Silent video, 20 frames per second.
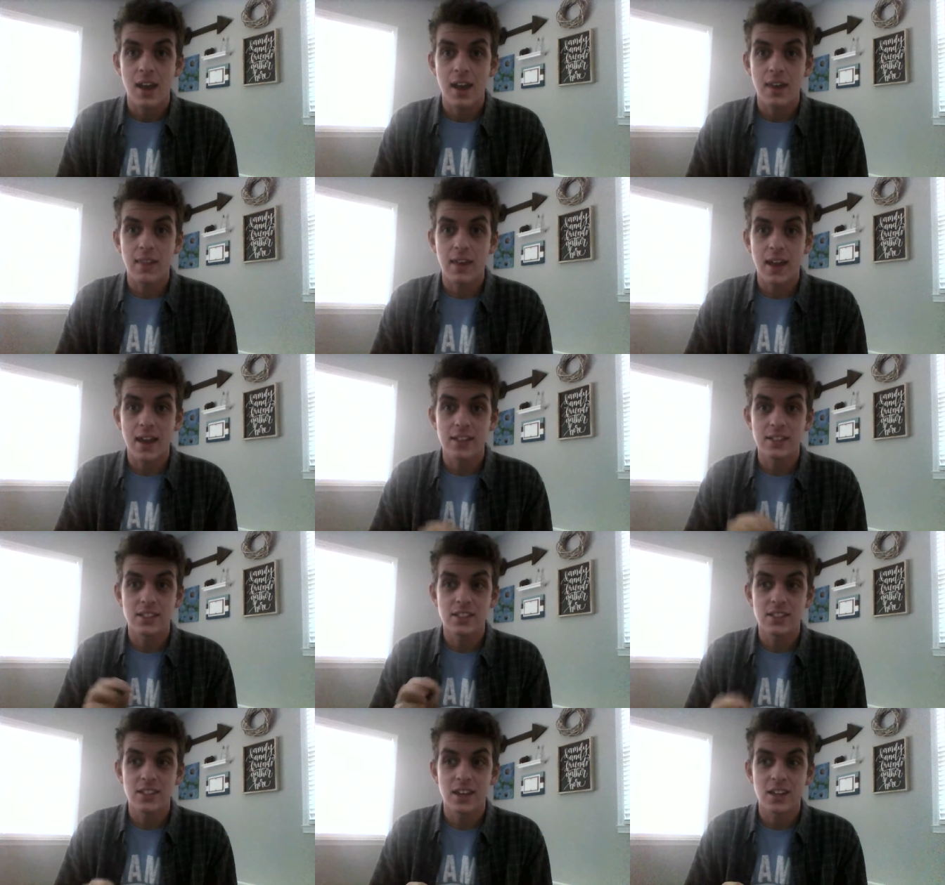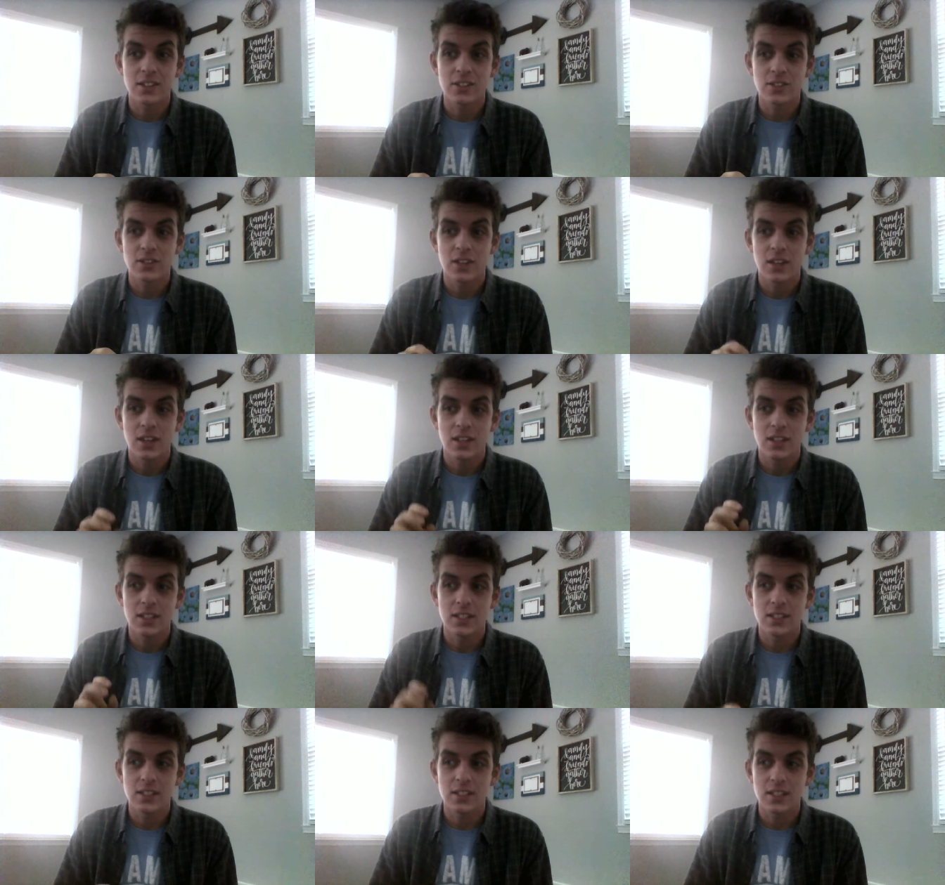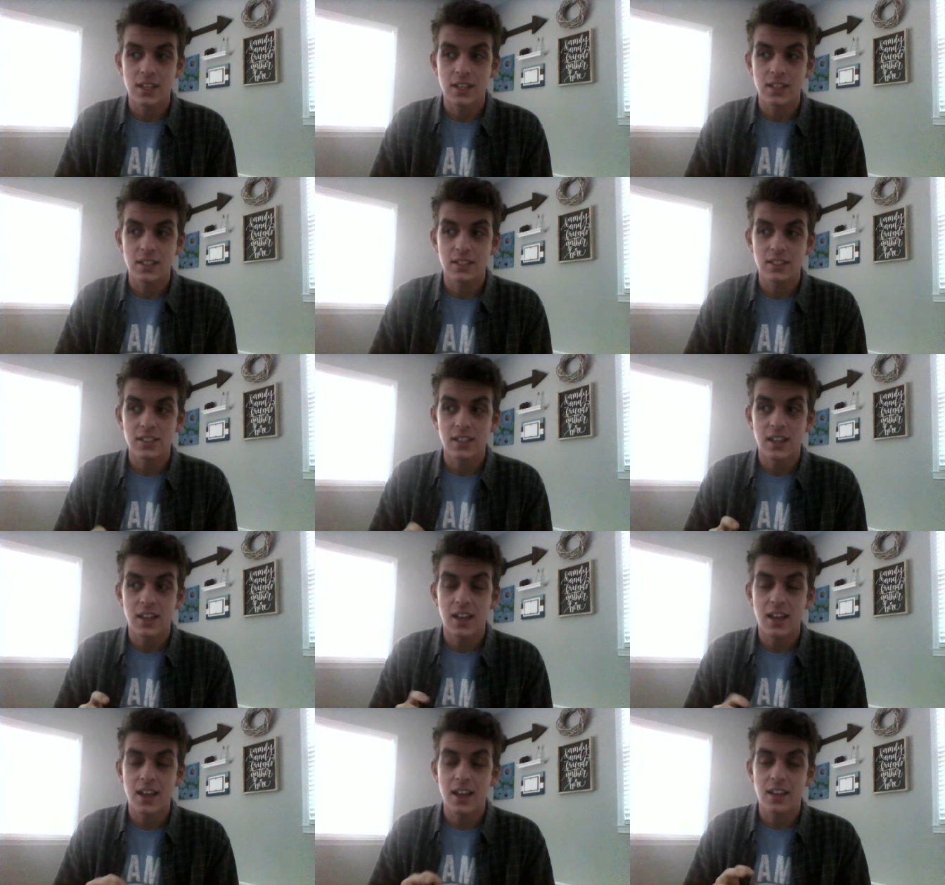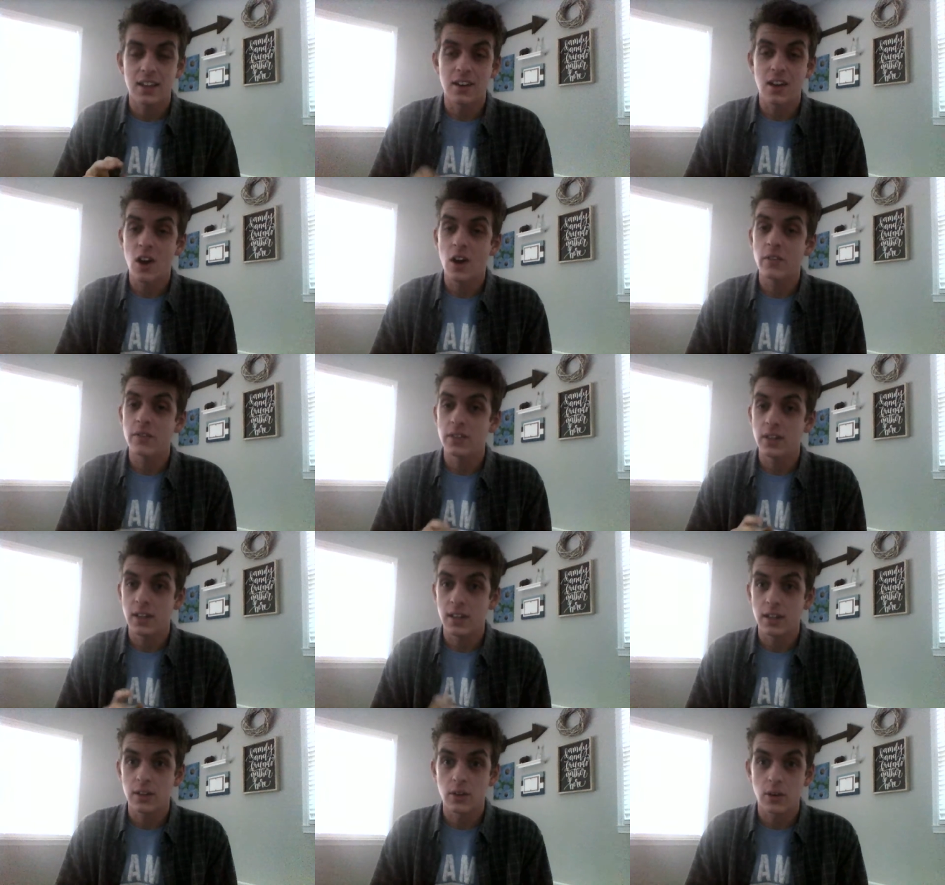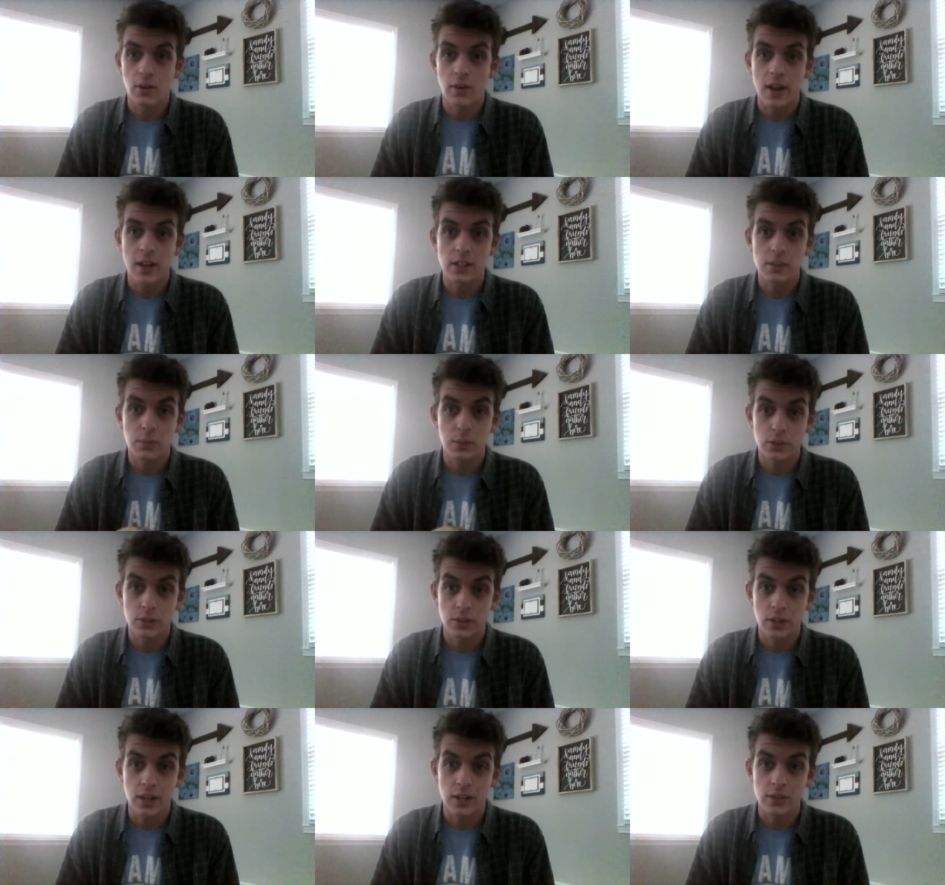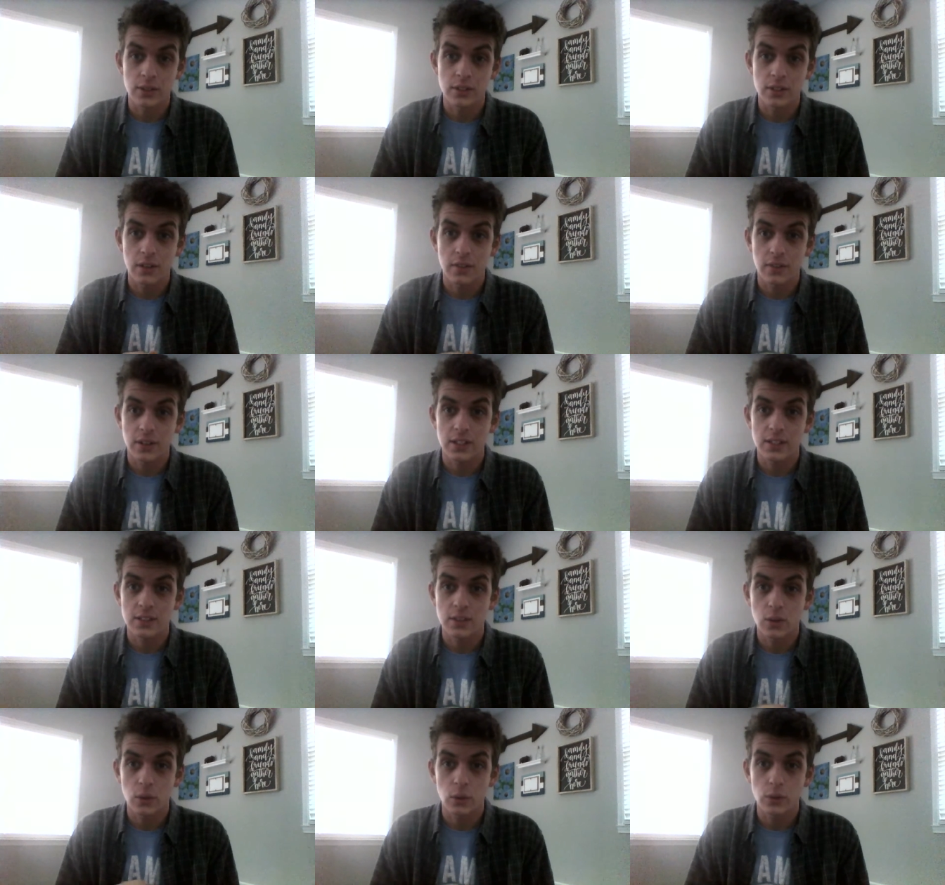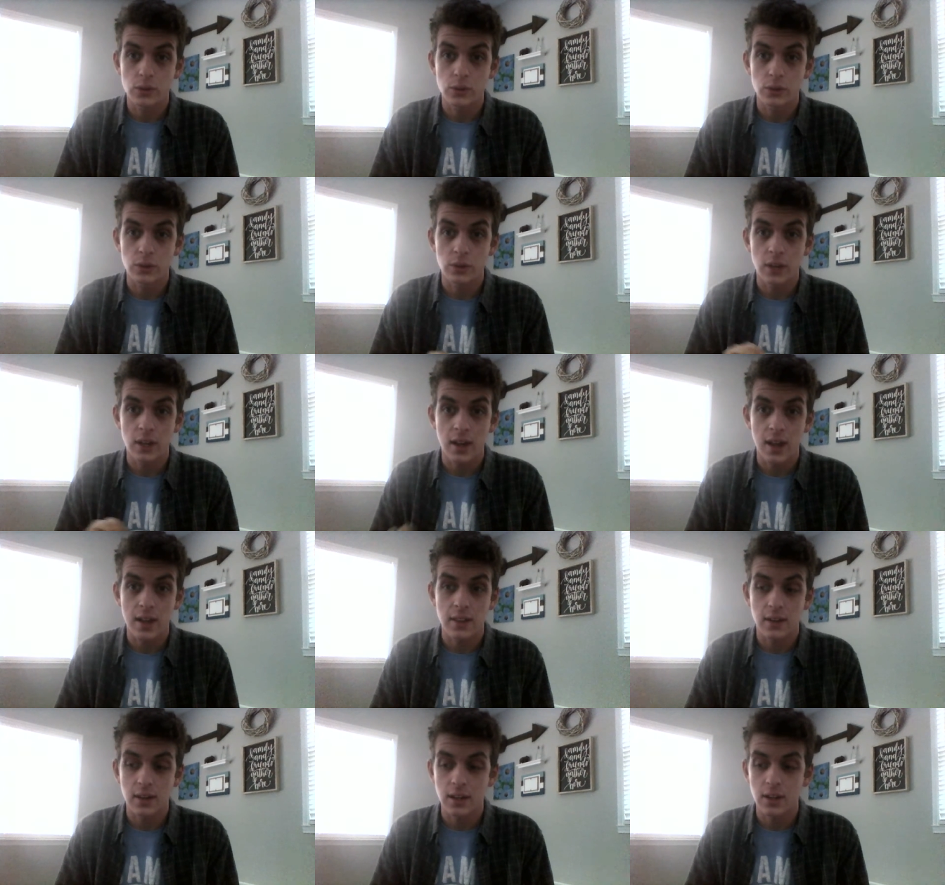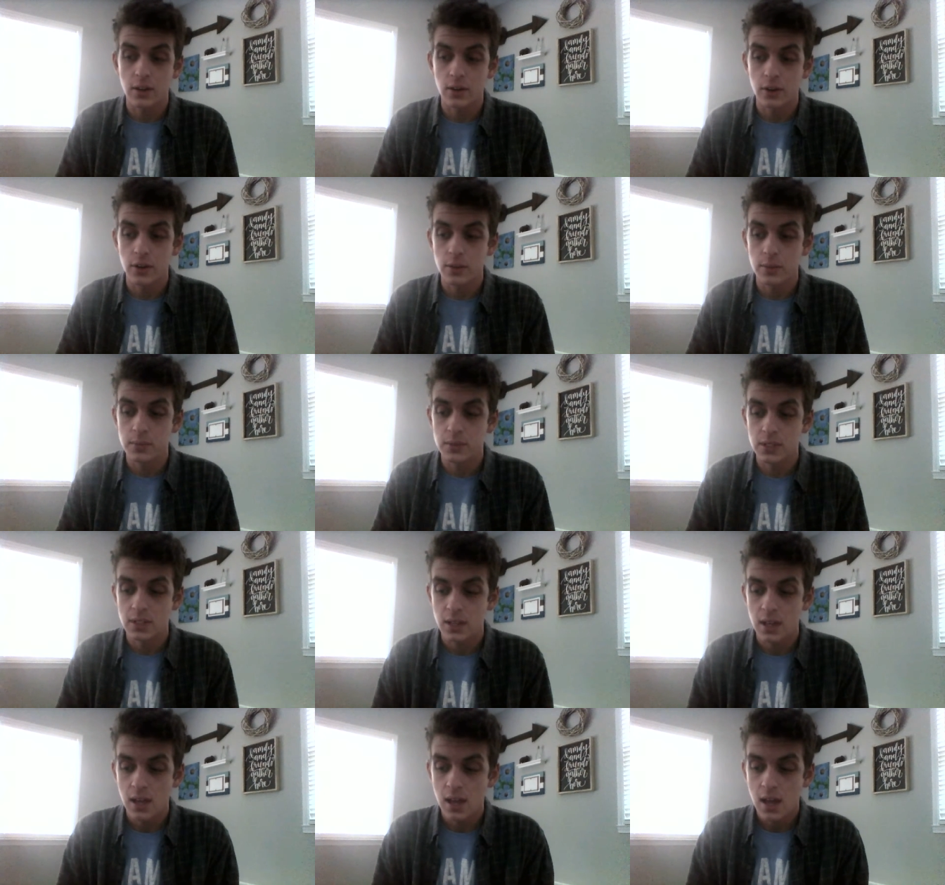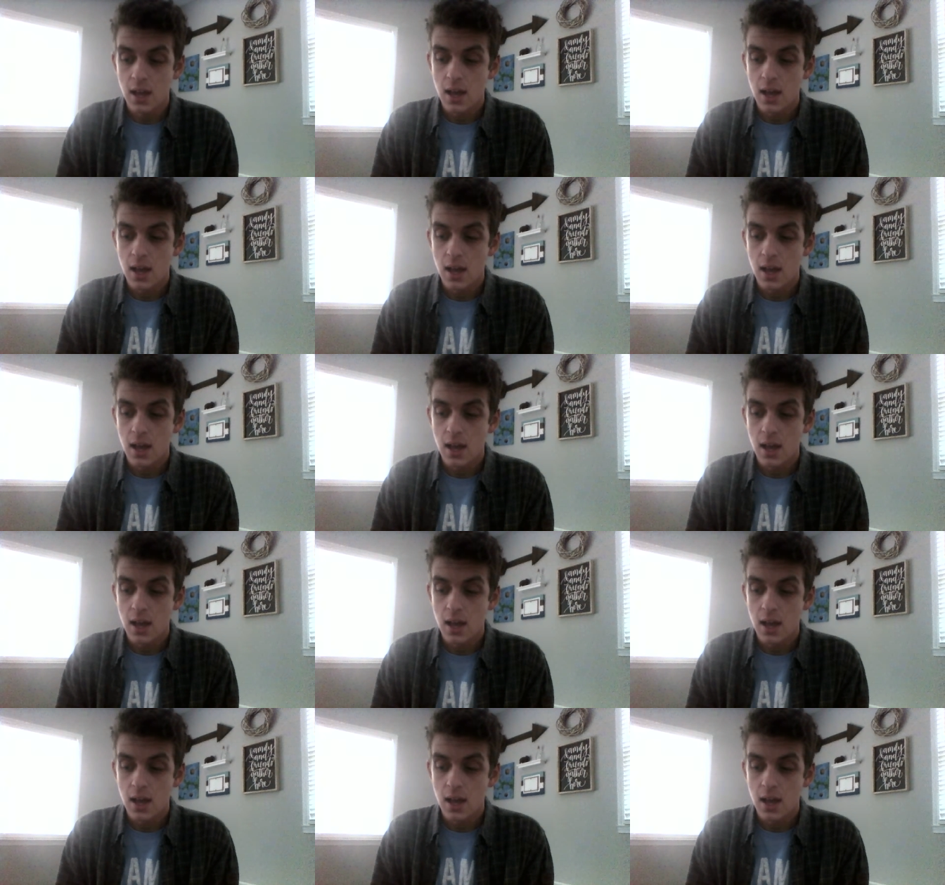and they had such distinct and often incorrect portrayals of these cultural and ethnic groups.